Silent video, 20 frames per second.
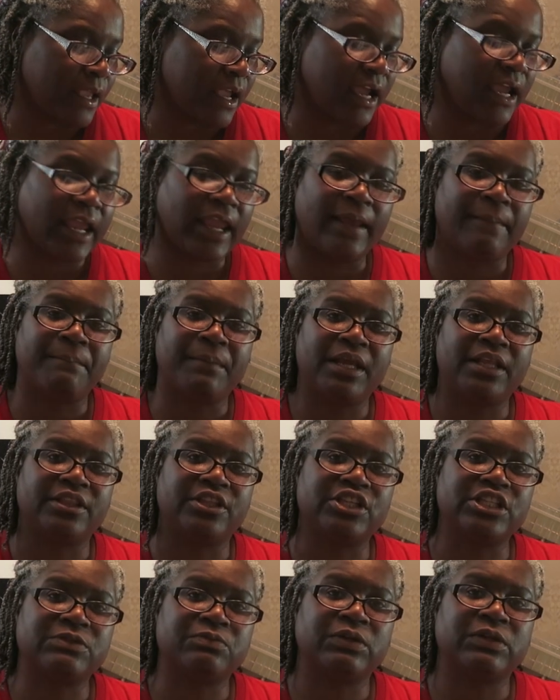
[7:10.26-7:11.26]
I had made
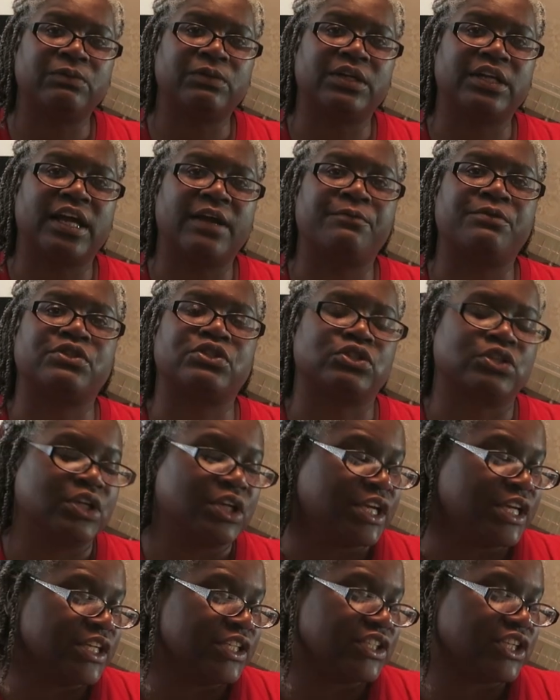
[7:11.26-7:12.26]
this one when I was
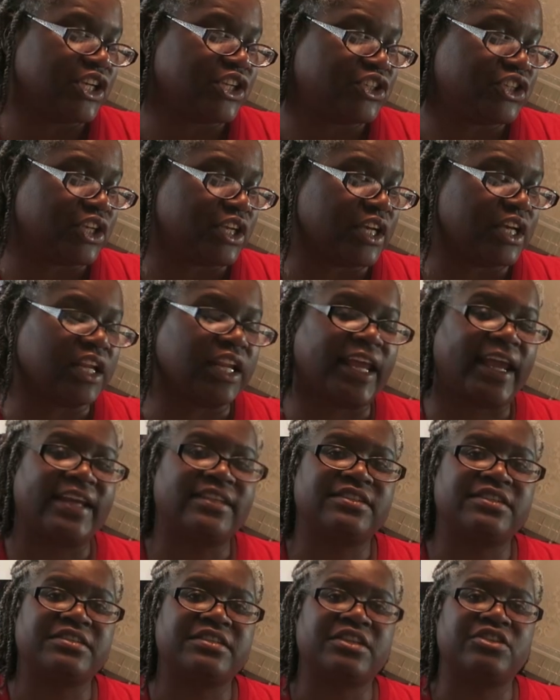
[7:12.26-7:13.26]
teaching
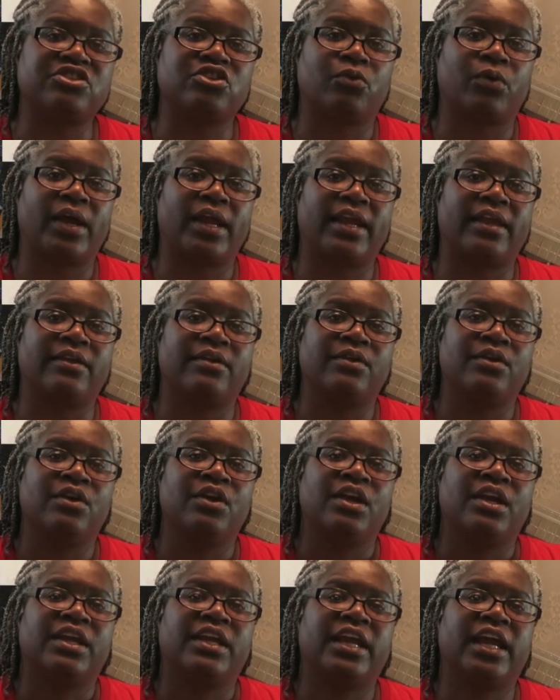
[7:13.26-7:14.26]
classes and so I
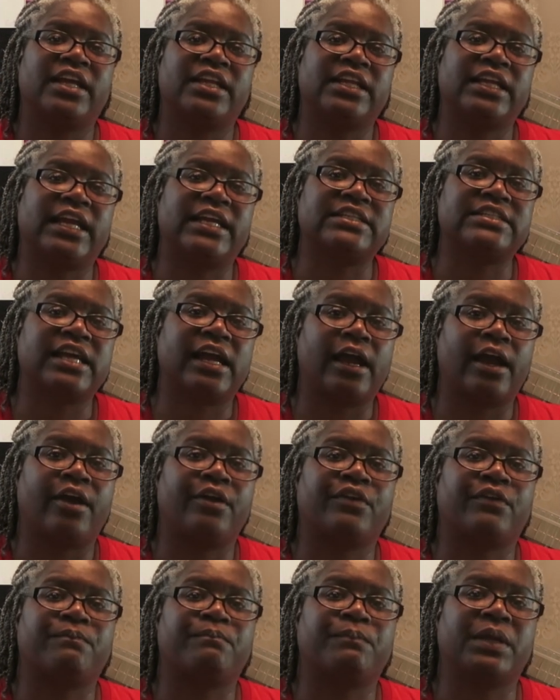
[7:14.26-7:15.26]
kind of got
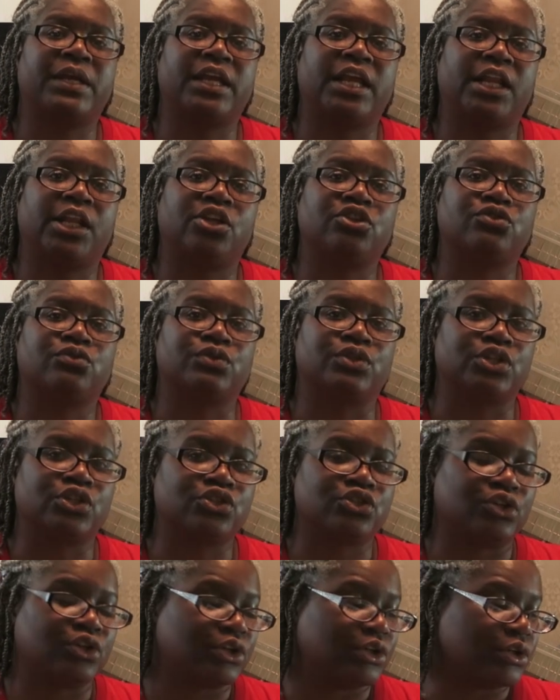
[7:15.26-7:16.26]
tired of making the
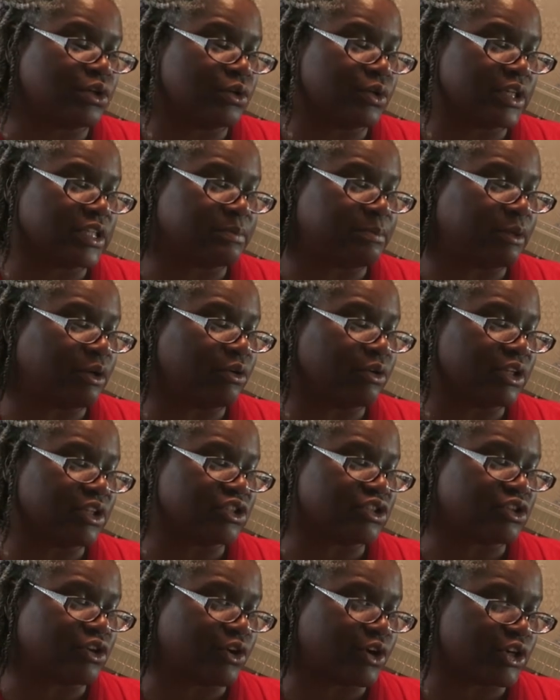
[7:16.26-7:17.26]
traditional exploding
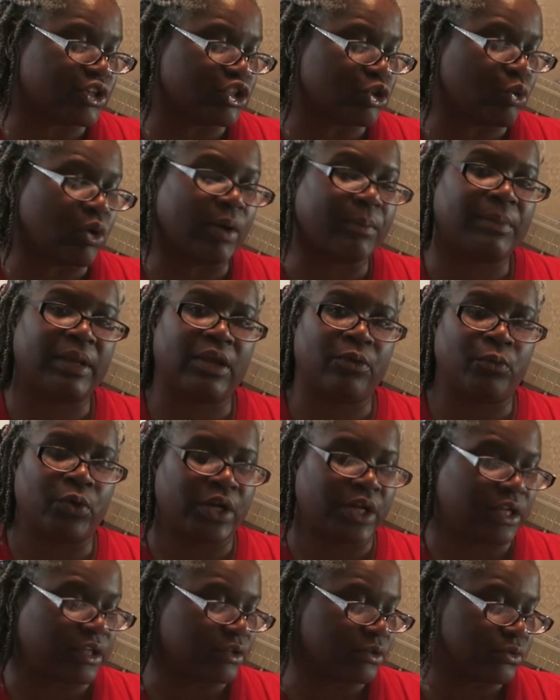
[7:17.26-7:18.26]
star so I made
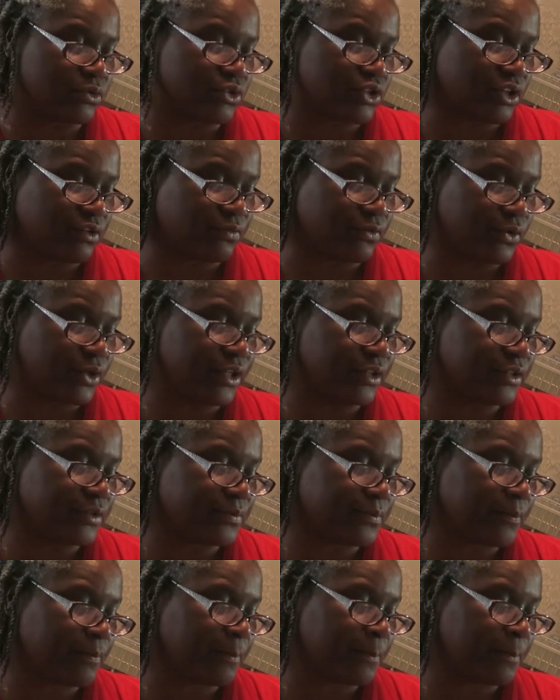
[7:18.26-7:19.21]
one a little different.